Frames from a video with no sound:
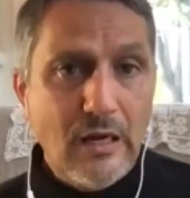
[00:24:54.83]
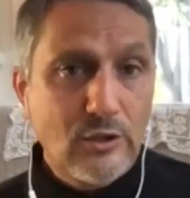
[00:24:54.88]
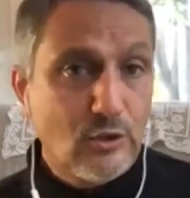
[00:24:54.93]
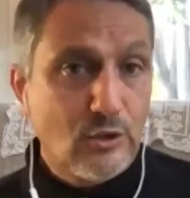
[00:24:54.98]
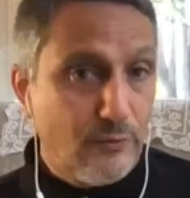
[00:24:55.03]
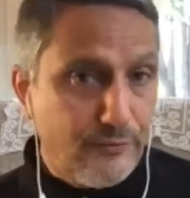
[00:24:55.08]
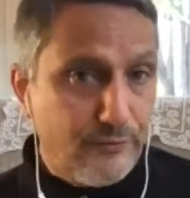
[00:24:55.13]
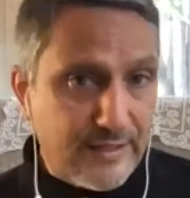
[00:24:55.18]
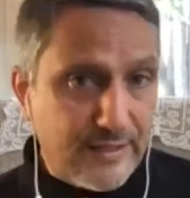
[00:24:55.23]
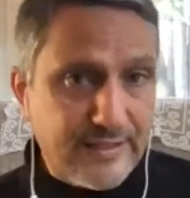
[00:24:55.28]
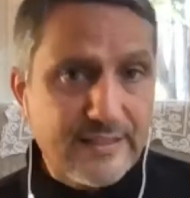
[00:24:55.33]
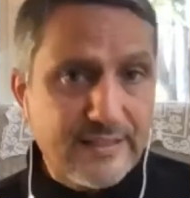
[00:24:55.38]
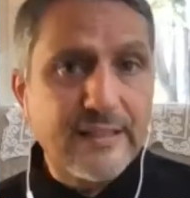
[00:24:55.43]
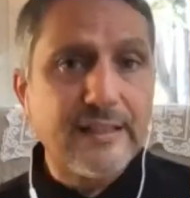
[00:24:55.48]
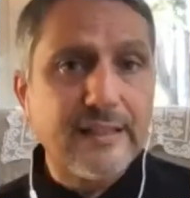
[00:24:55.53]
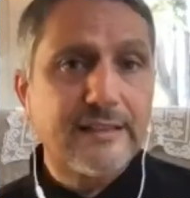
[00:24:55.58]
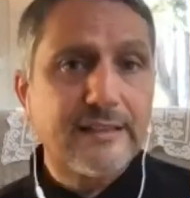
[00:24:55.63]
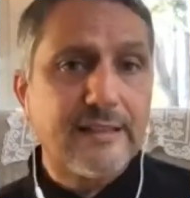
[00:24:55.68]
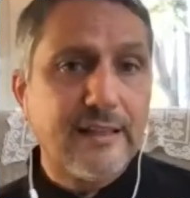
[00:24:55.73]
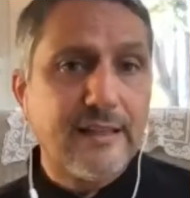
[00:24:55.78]
to
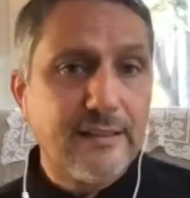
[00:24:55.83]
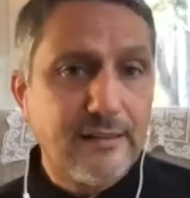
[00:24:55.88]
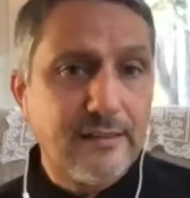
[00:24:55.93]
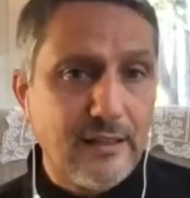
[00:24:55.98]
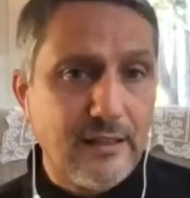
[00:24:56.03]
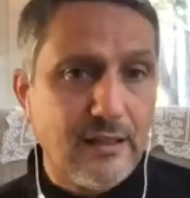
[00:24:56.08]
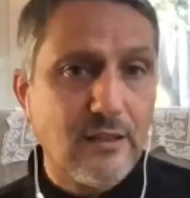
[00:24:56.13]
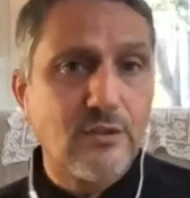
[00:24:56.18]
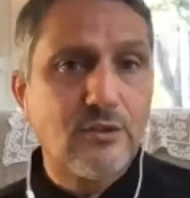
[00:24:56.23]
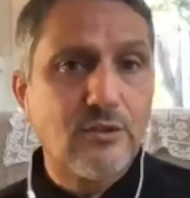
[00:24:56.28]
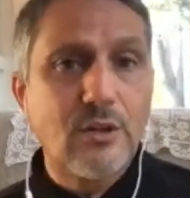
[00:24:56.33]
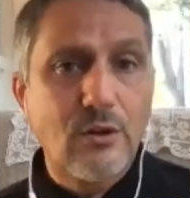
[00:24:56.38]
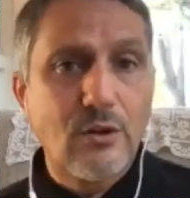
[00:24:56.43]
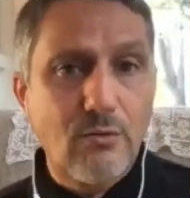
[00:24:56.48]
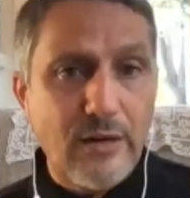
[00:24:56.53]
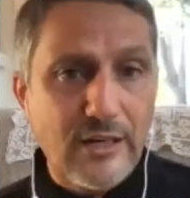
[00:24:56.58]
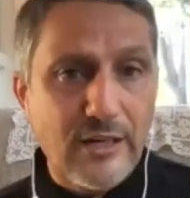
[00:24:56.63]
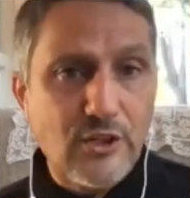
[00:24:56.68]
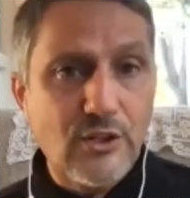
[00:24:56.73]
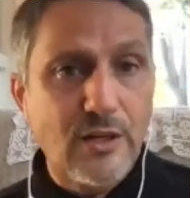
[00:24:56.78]
facilitate the
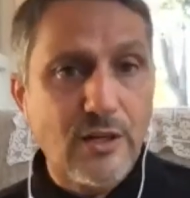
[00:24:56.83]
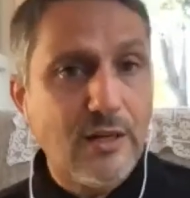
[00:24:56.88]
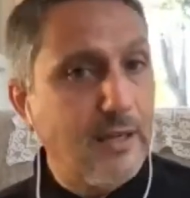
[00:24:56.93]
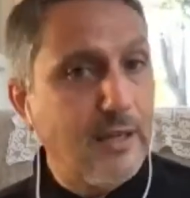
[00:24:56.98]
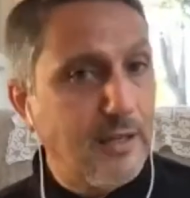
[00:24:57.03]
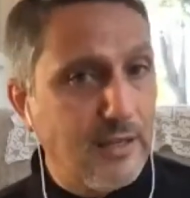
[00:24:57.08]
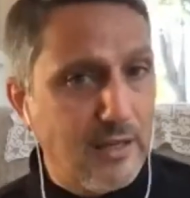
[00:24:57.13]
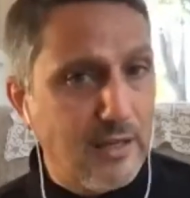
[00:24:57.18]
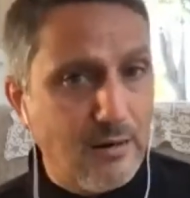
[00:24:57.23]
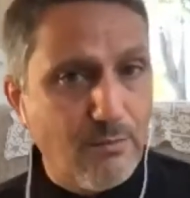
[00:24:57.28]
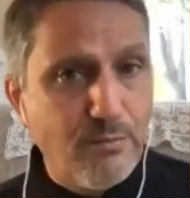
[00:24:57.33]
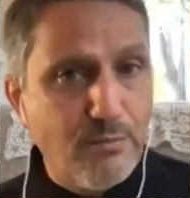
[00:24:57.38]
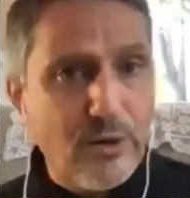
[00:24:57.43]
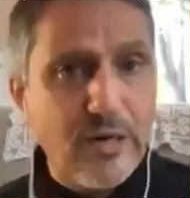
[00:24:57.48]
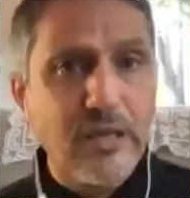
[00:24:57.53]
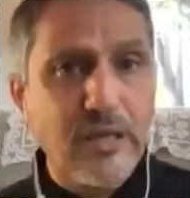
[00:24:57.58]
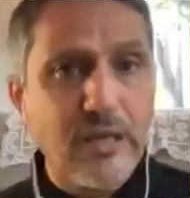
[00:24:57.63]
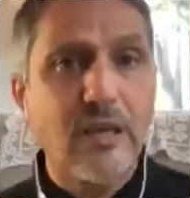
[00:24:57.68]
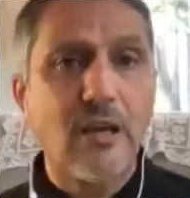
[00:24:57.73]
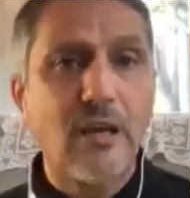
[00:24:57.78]
integration and the
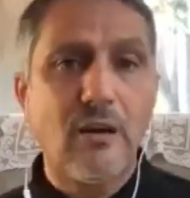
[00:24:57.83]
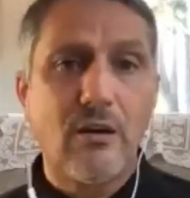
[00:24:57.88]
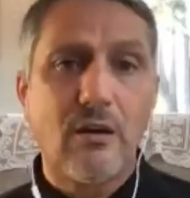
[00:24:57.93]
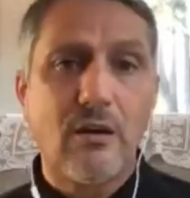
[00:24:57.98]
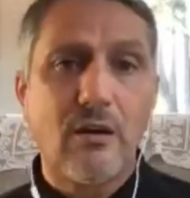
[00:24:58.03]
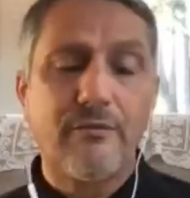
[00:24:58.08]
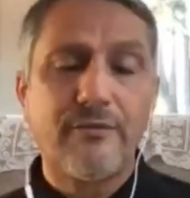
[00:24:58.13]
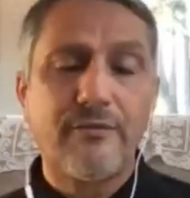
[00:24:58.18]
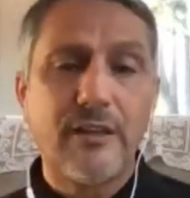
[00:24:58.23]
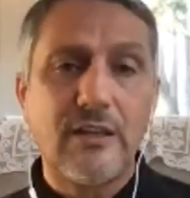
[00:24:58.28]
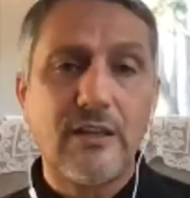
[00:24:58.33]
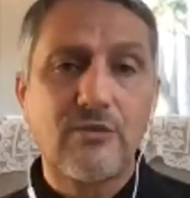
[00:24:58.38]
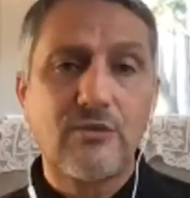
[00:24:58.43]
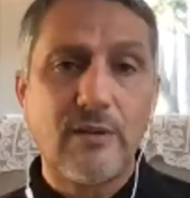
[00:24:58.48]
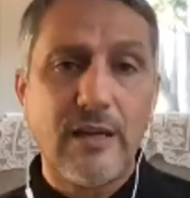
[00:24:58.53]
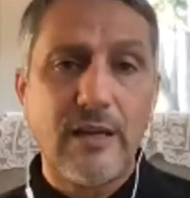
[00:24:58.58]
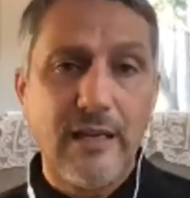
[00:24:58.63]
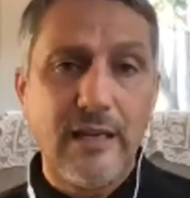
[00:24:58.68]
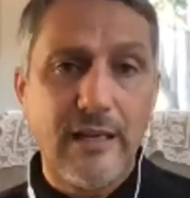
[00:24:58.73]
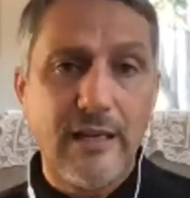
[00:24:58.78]
bringing of the
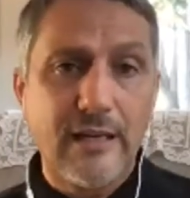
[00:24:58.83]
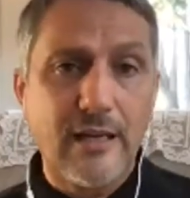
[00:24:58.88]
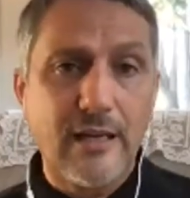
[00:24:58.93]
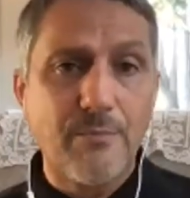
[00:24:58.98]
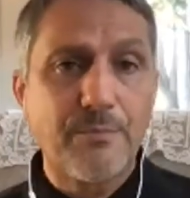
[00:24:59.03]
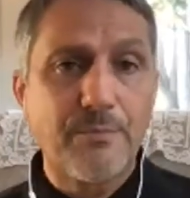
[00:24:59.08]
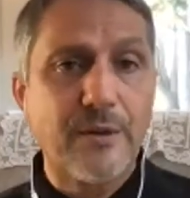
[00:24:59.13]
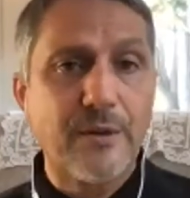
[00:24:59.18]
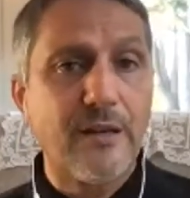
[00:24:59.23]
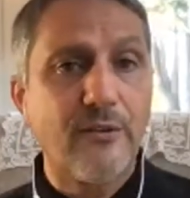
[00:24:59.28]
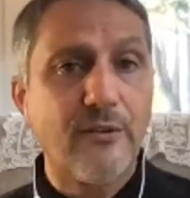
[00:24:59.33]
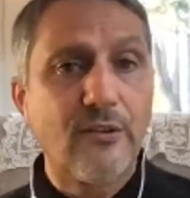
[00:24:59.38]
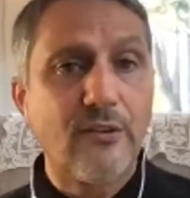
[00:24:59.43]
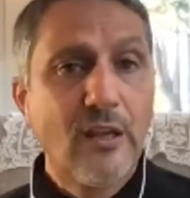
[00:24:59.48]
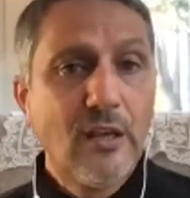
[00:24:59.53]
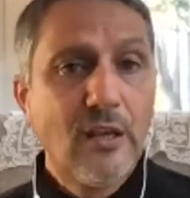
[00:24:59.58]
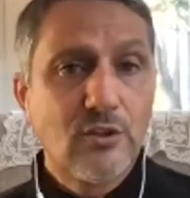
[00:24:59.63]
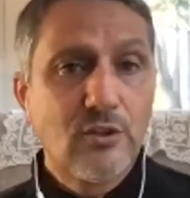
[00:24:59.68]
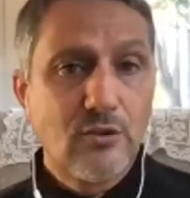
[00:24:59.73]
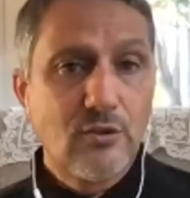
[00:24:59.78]
Israeli companies.
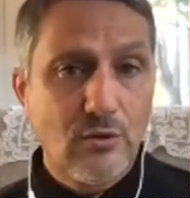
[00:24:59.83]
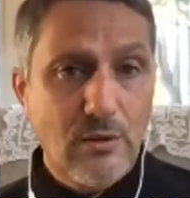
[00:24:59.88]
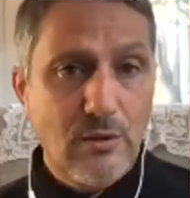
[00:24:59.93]
So the